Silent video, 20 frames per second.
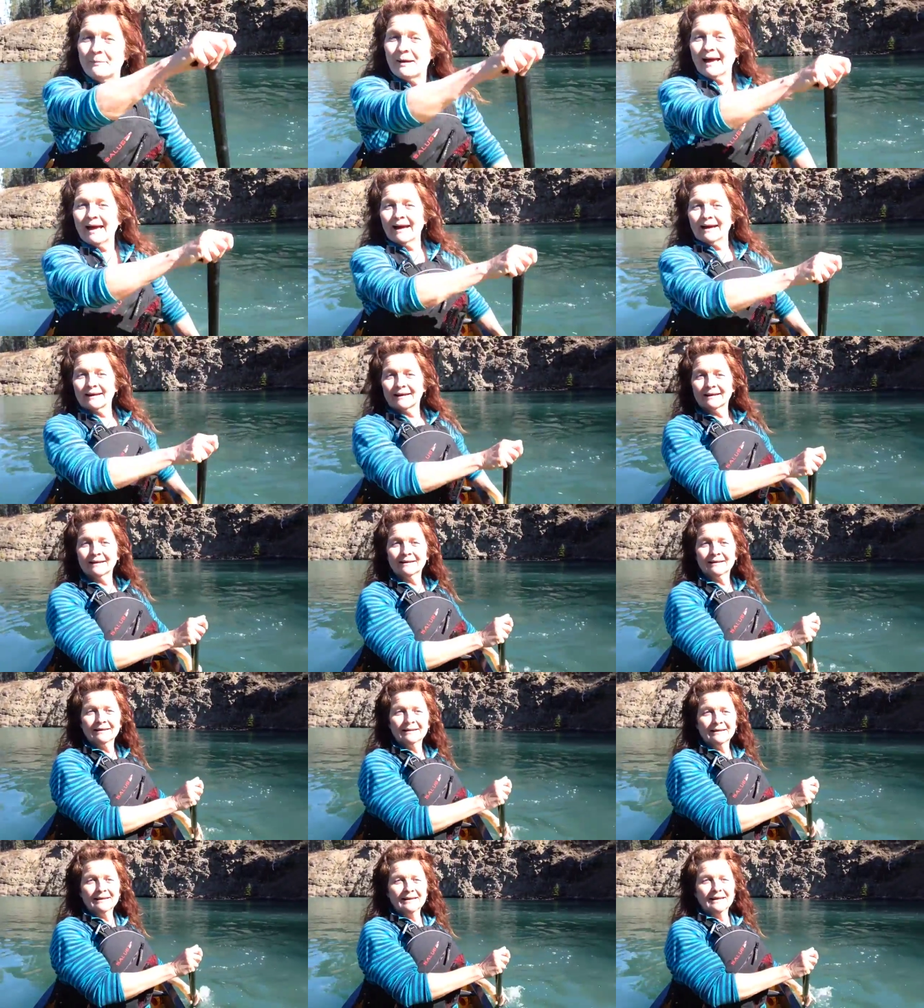back
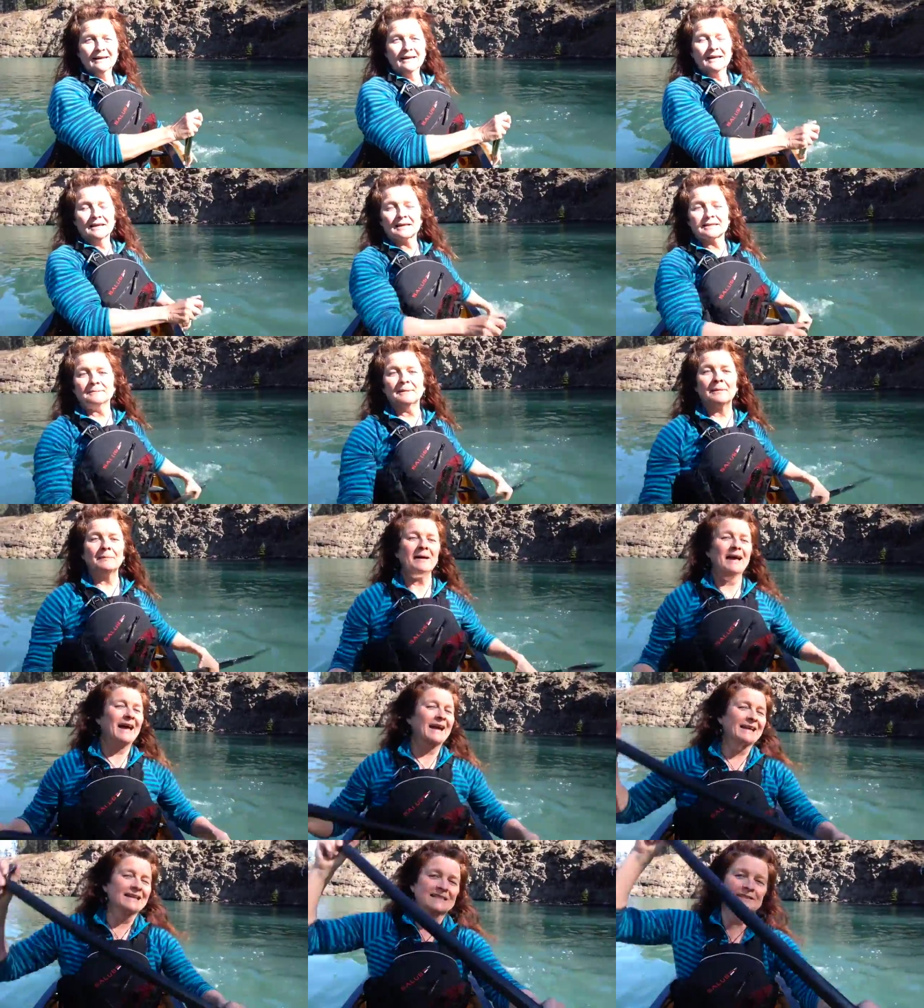because my
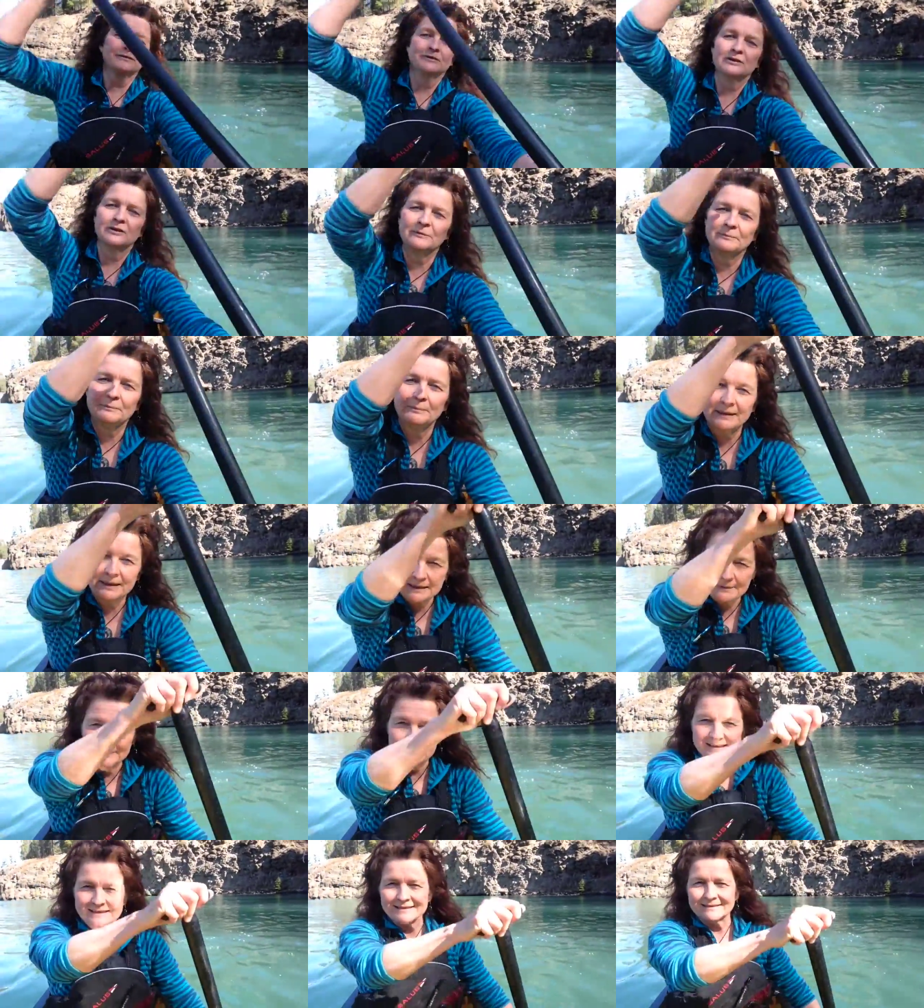back is full of
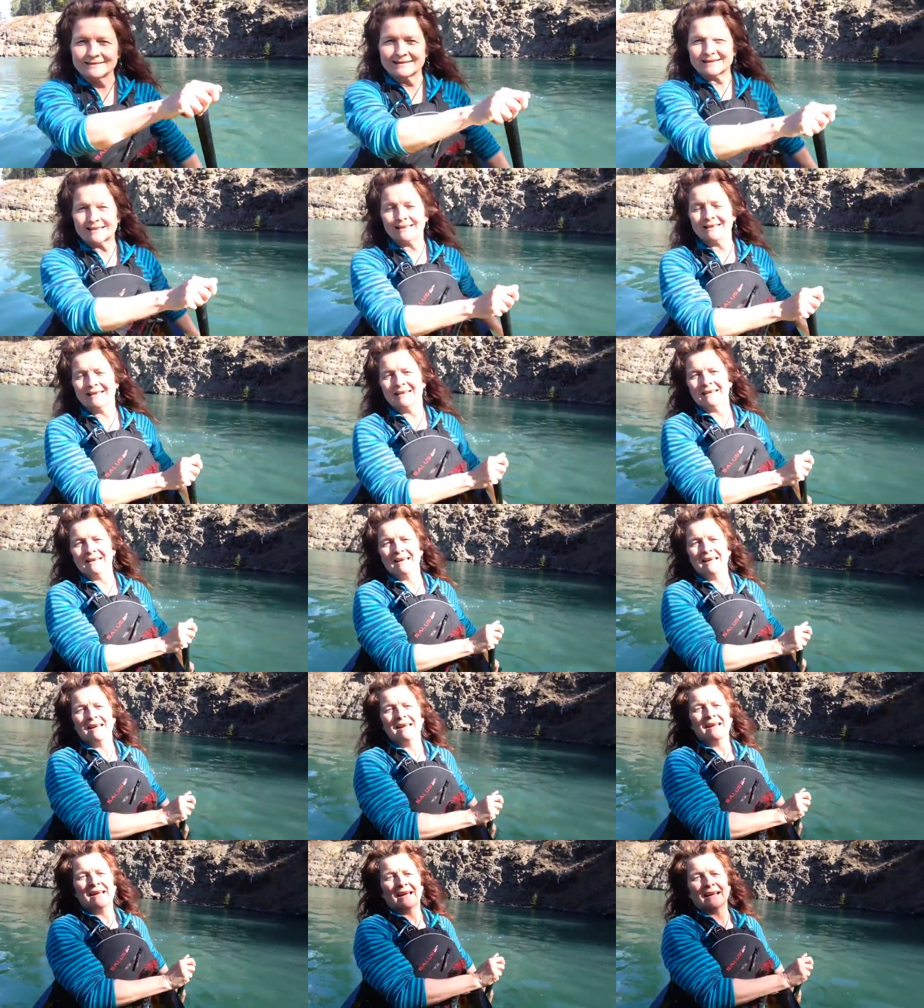big muscles.
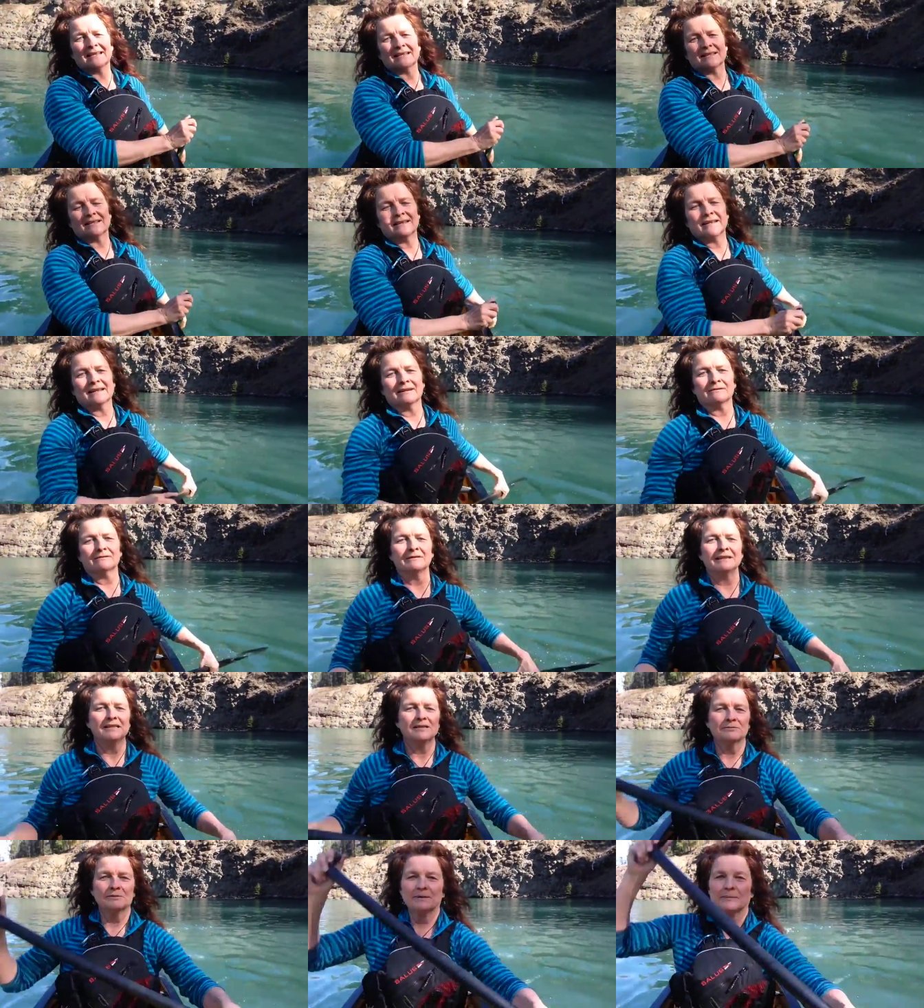And so I can
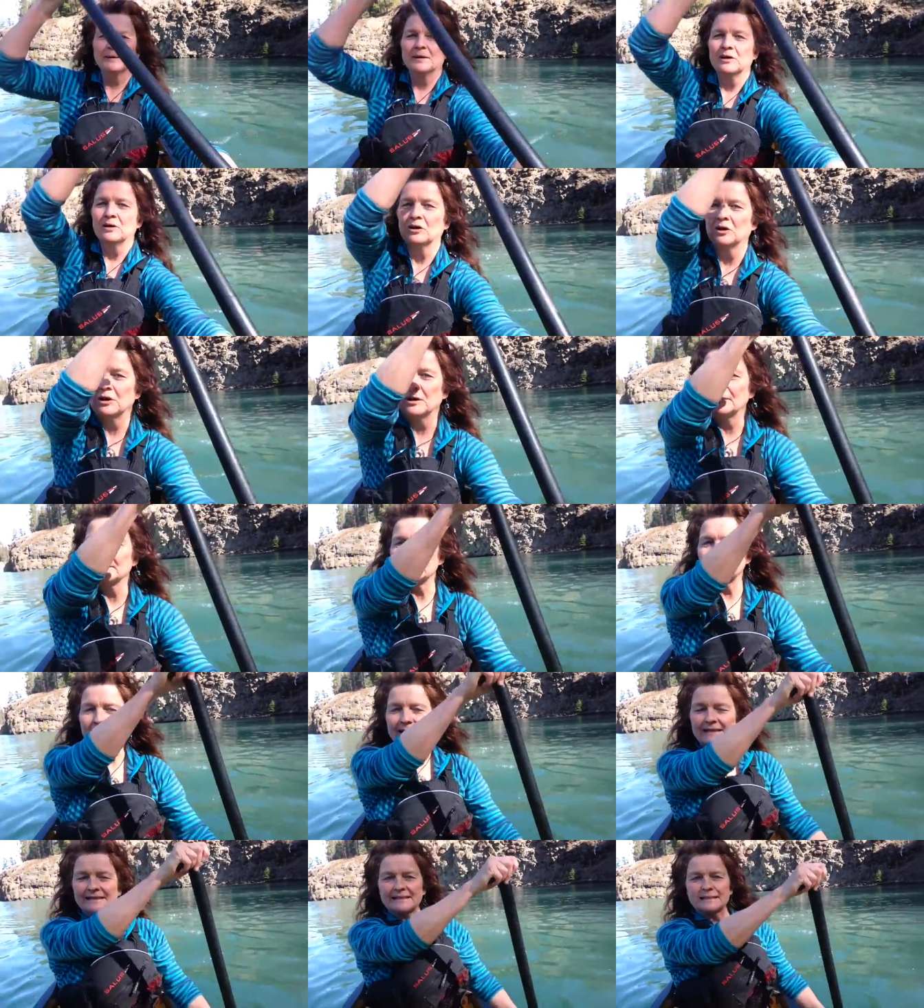reach with my arms
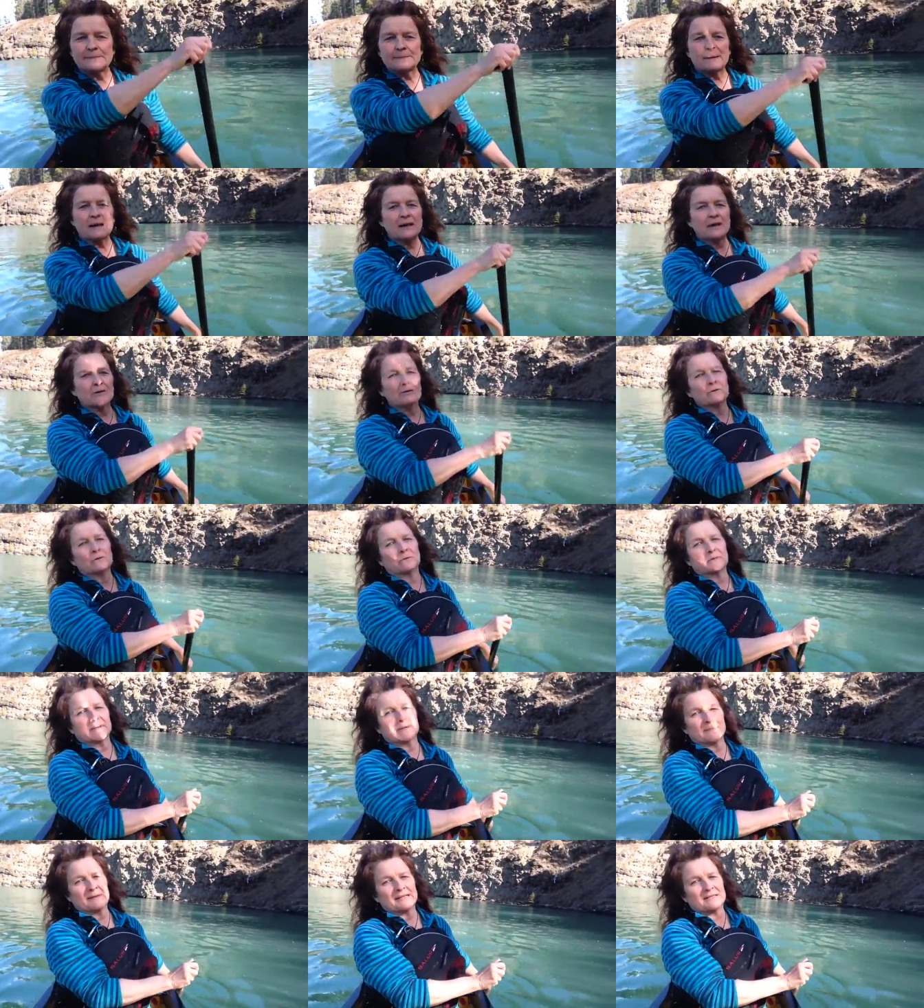and I can spiral
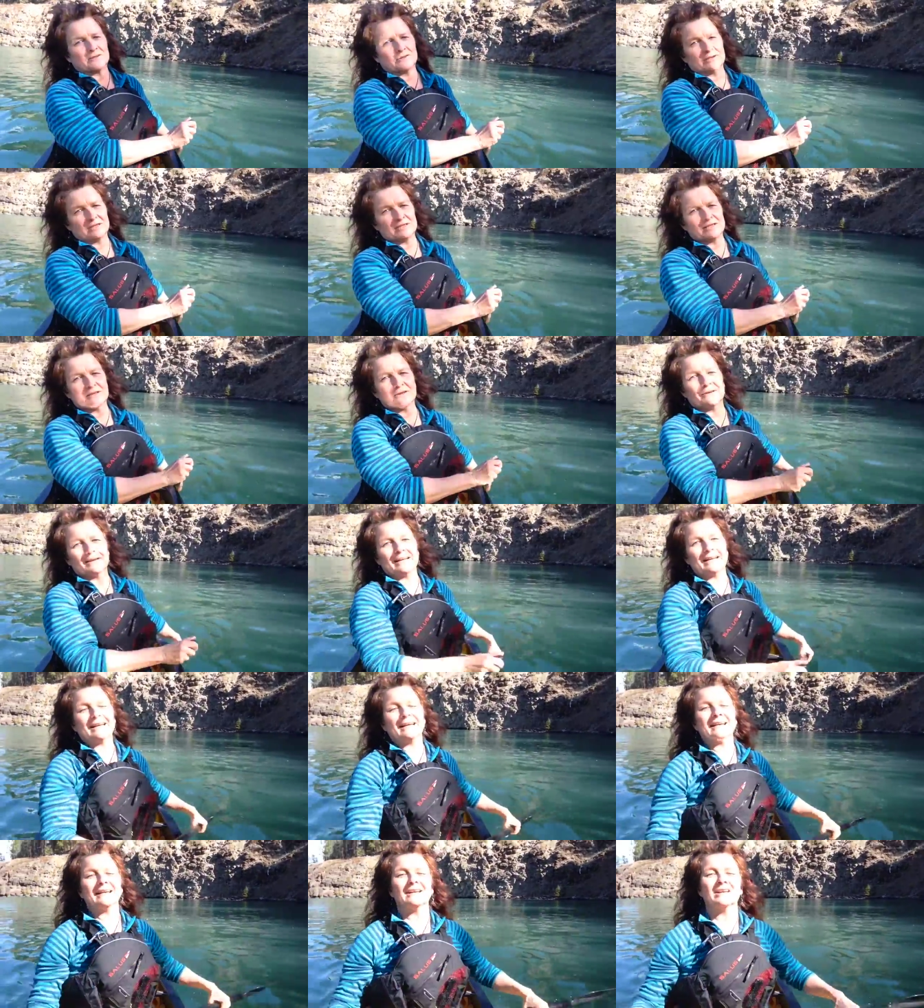with my torso and
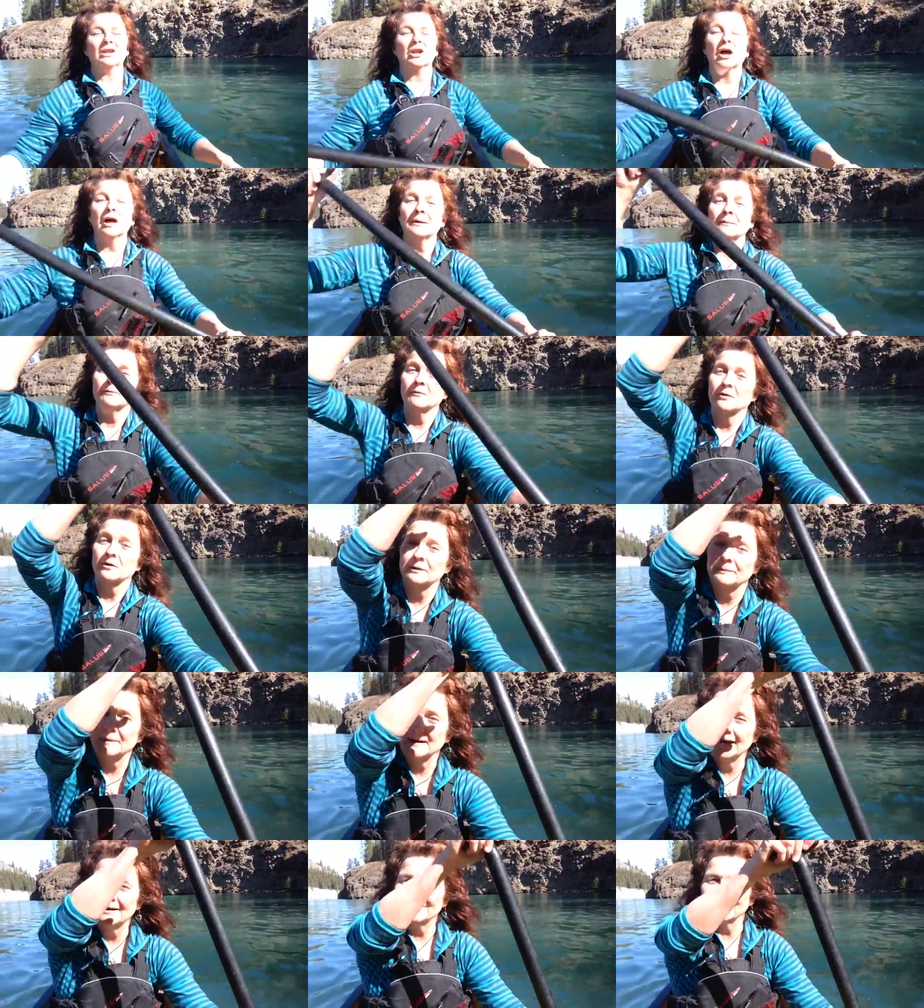I can get a lot more
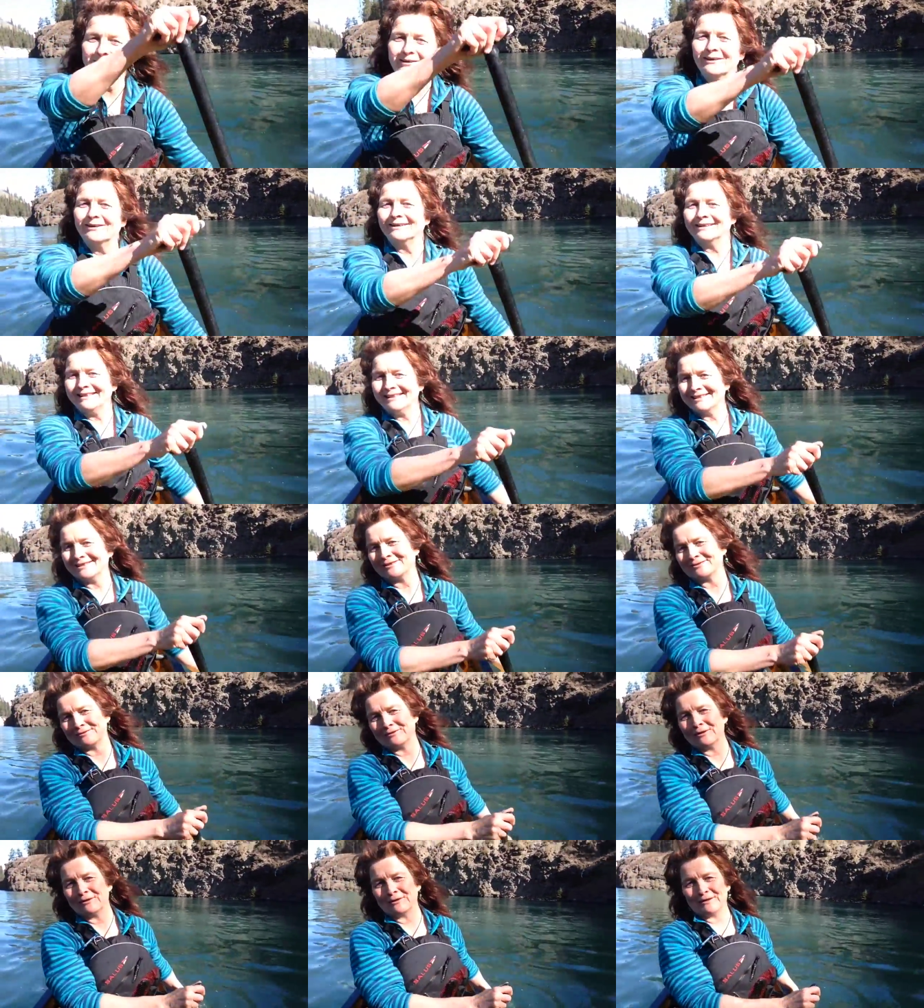power on each
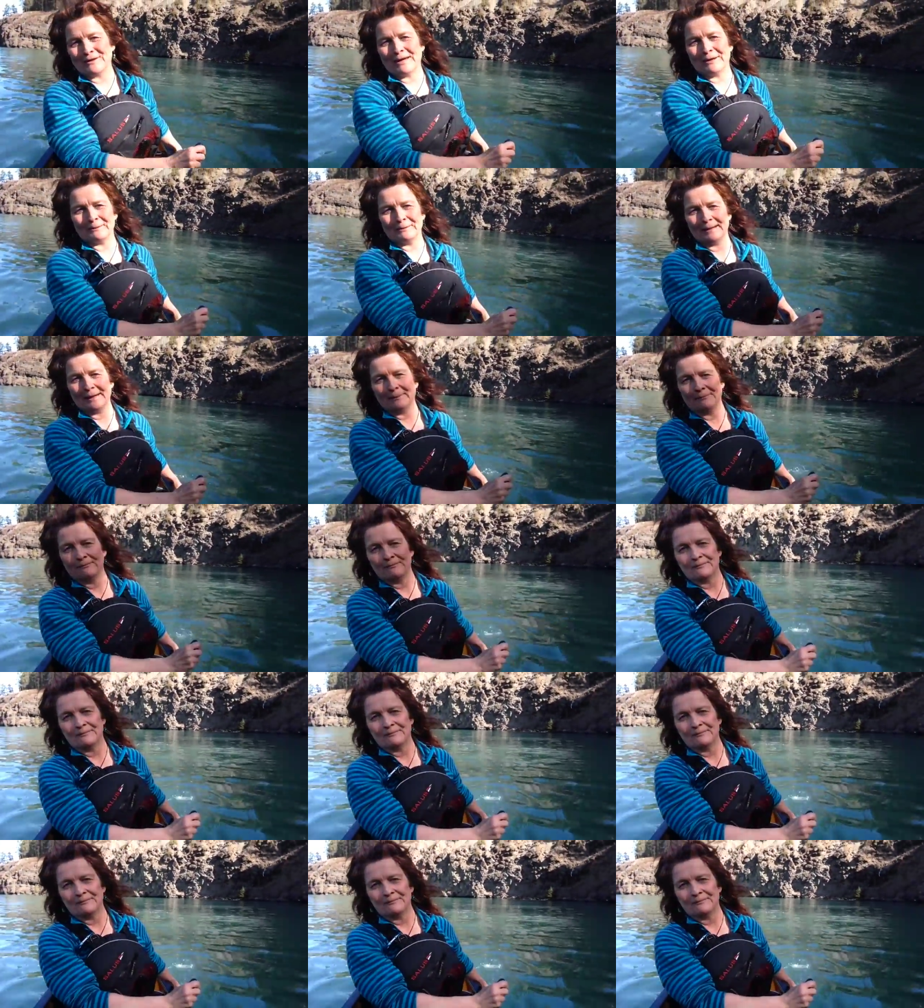stroke that way.